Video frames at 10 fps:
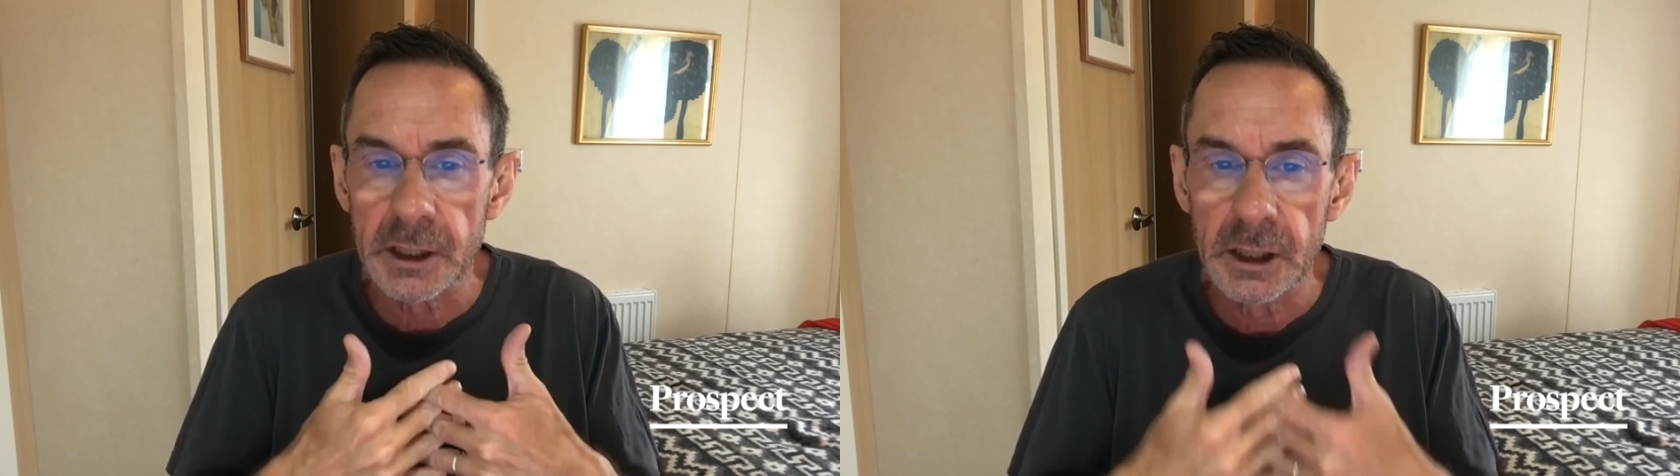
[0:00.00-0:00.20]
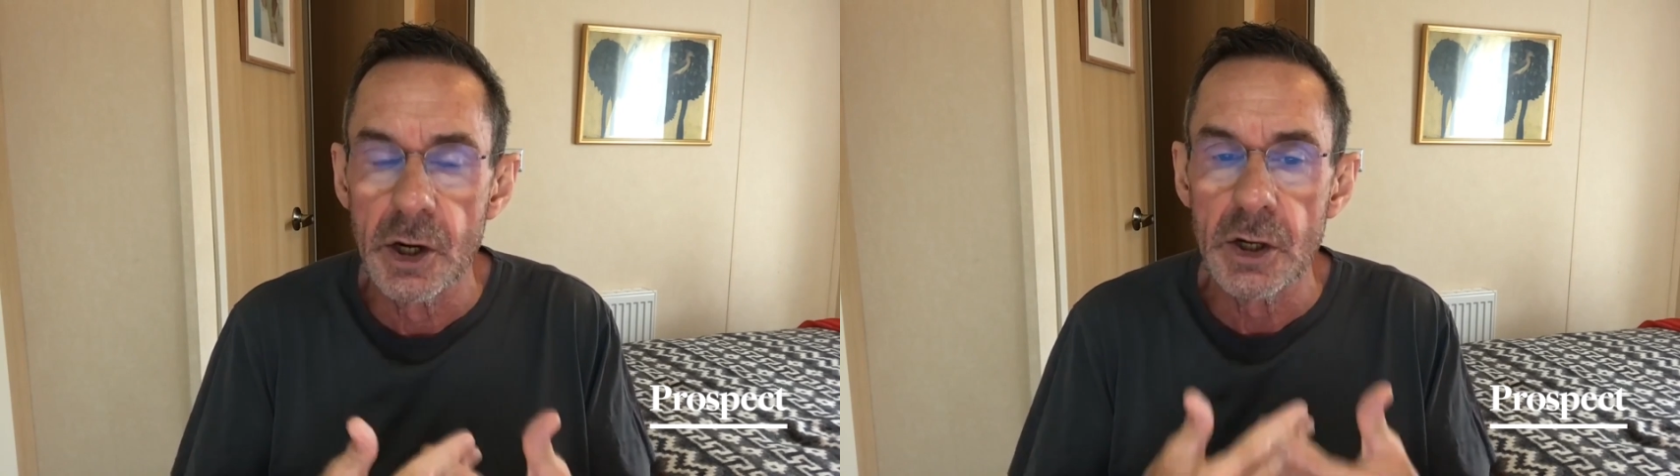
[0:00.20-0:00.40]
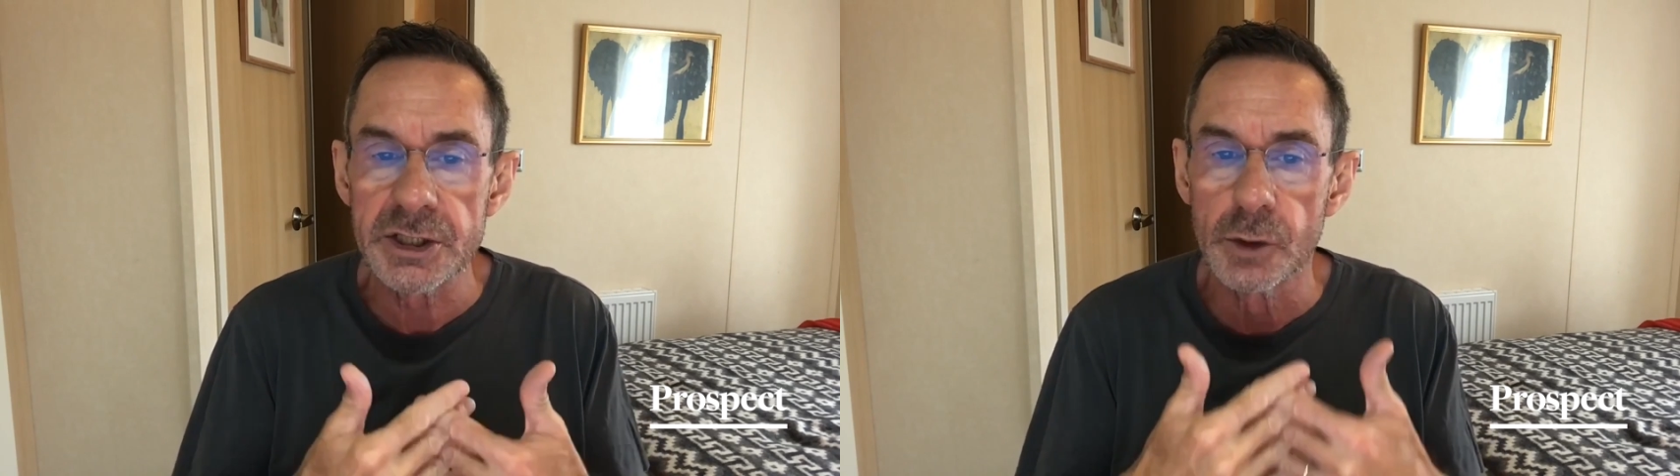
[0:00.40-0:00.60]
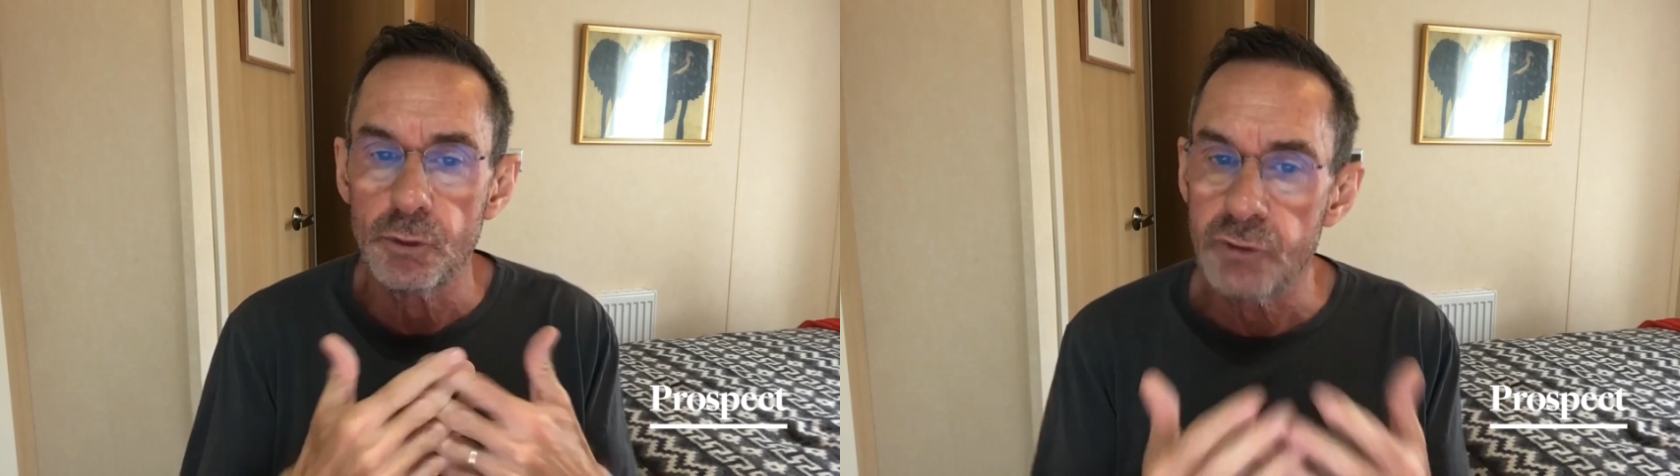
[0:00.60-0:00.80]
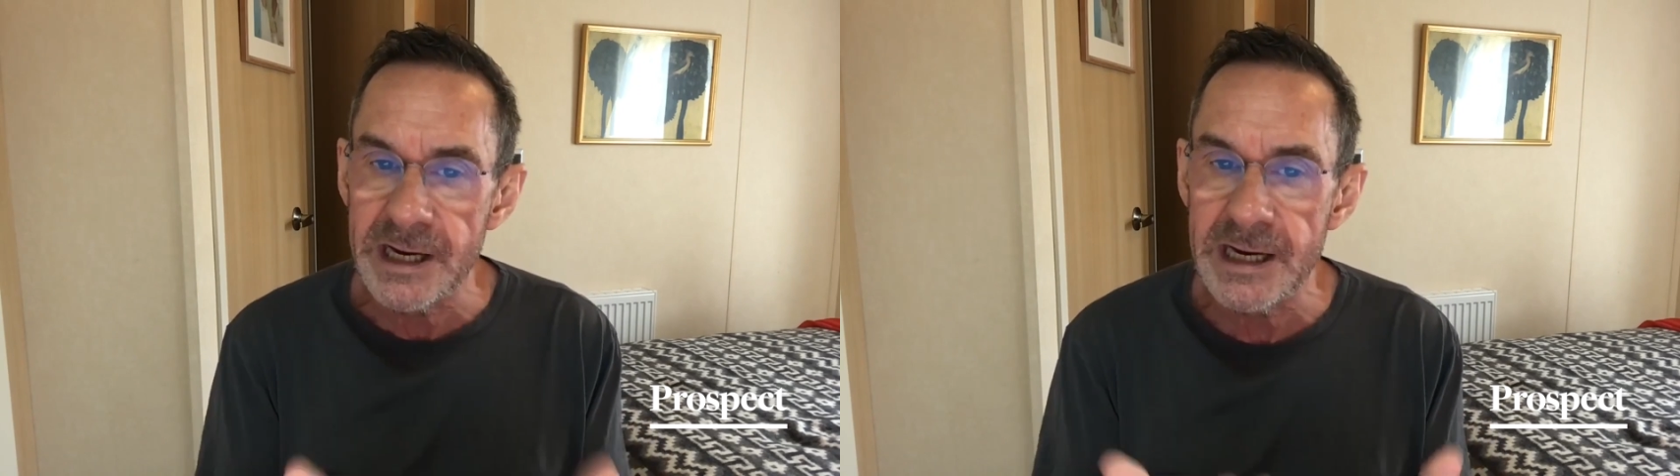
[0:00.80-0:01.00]
to learn to
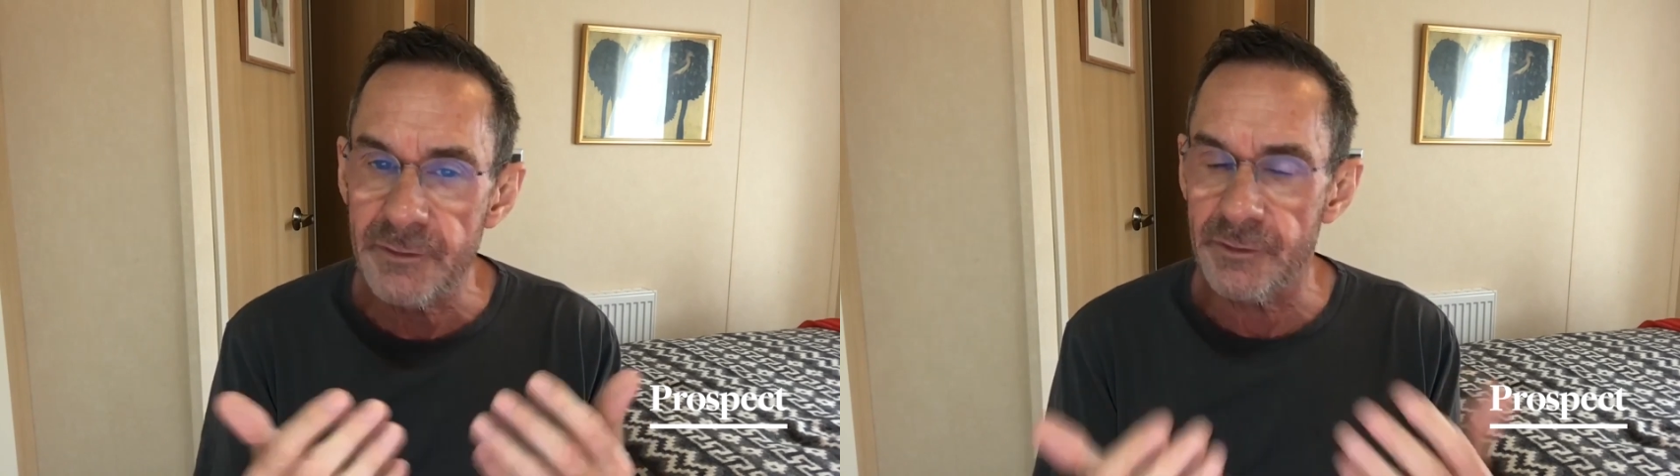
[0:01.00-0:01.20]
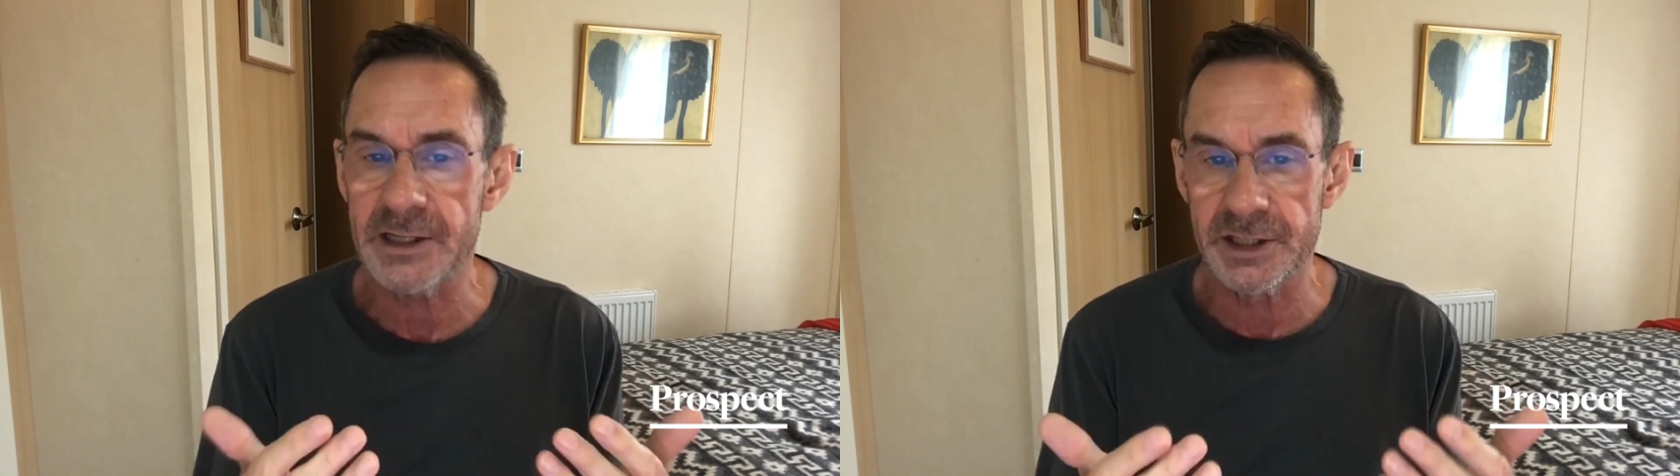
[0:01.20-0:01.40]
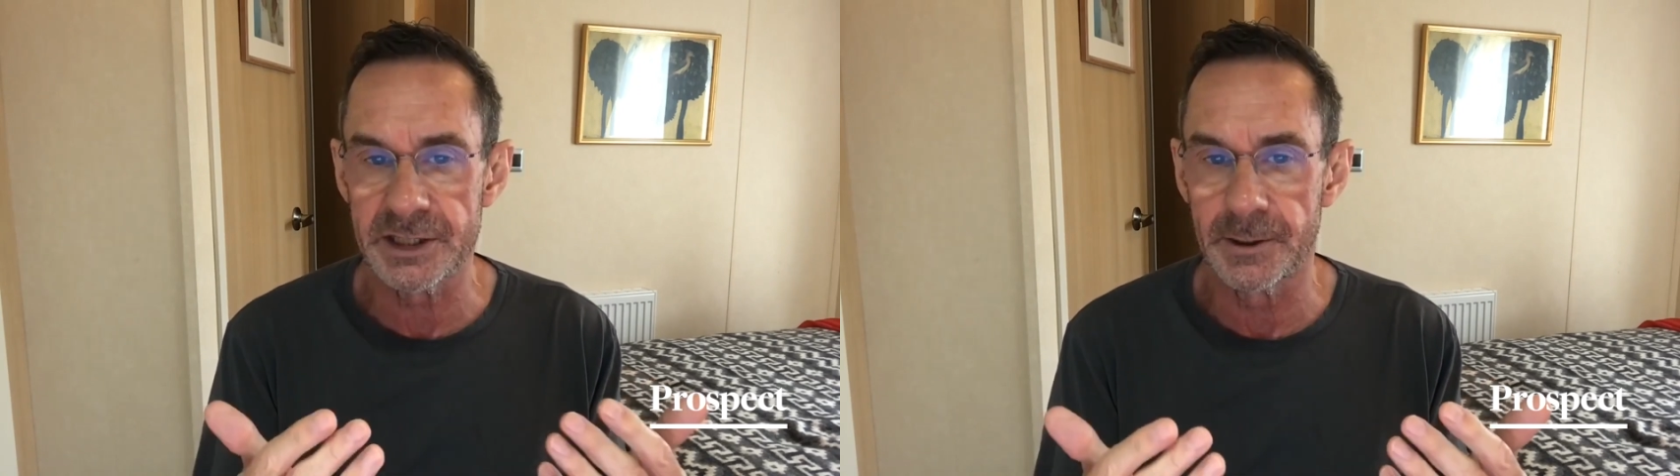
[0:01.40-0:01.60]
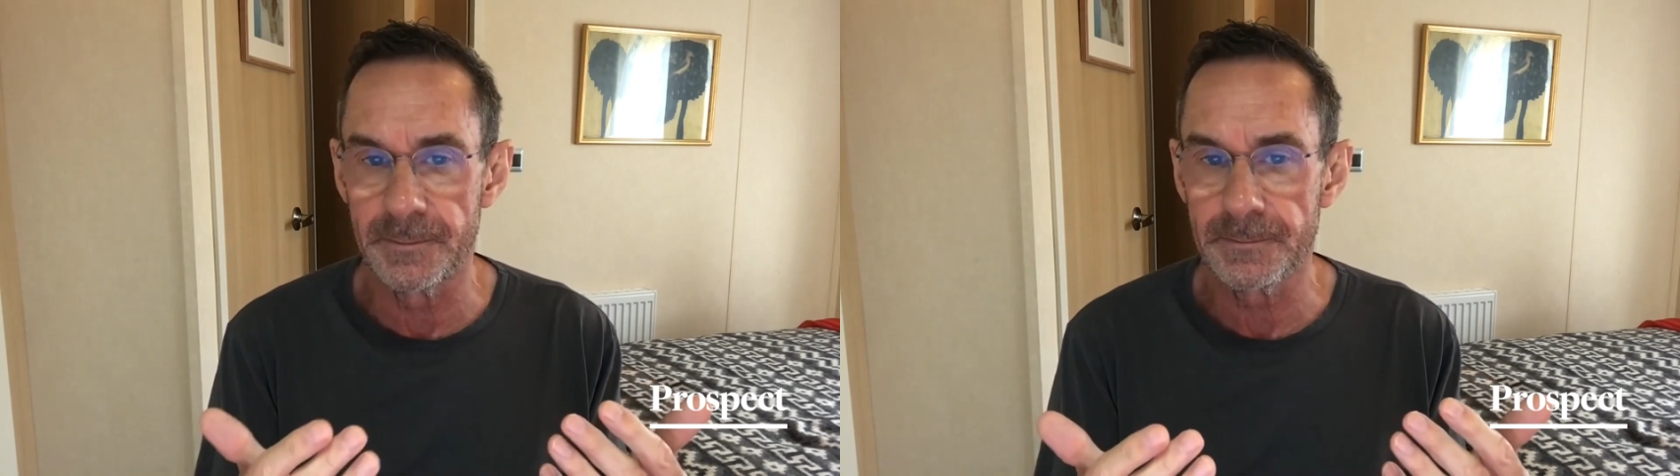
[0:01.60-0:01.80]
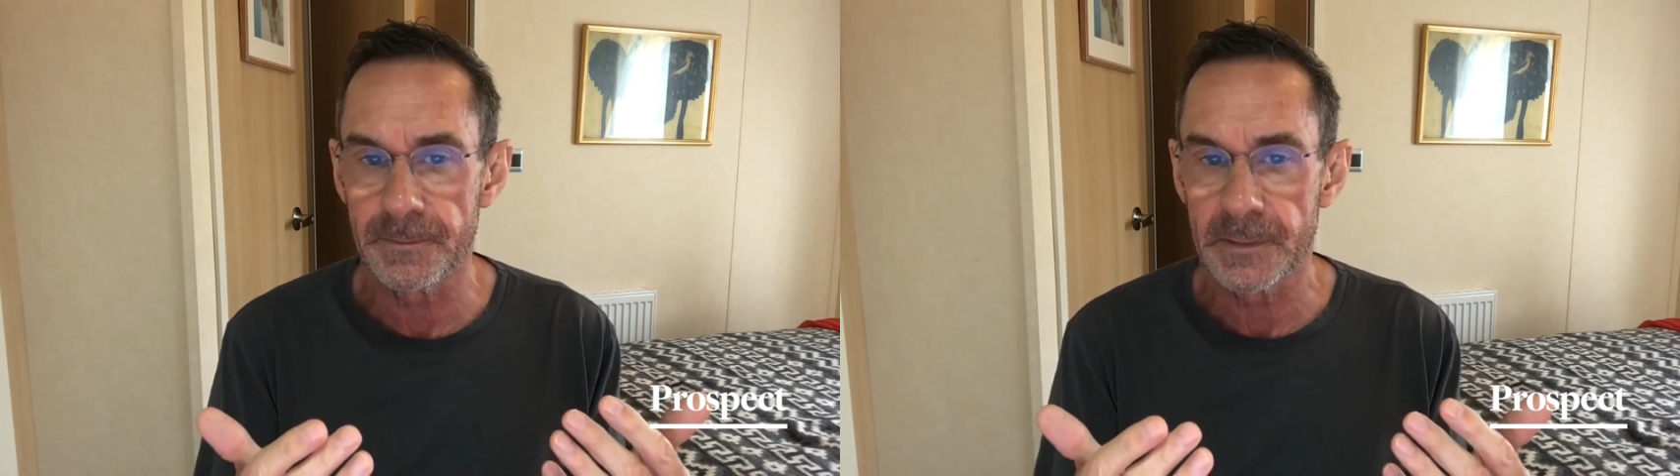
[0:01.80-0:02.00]
read
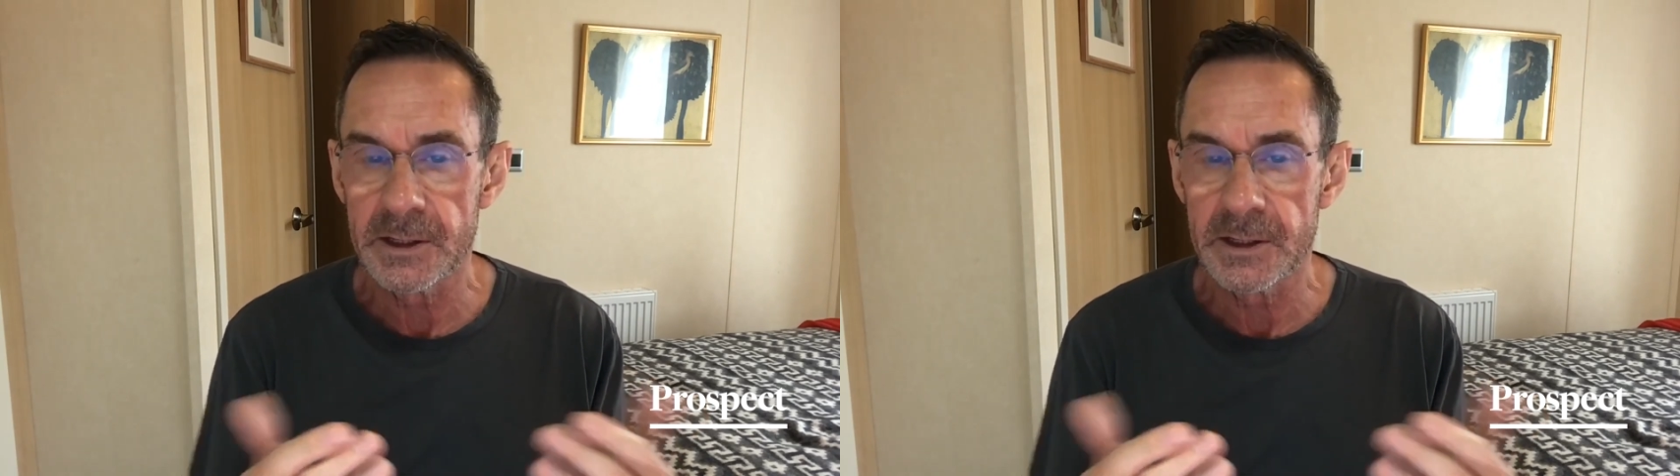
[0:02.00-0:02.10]
fascism.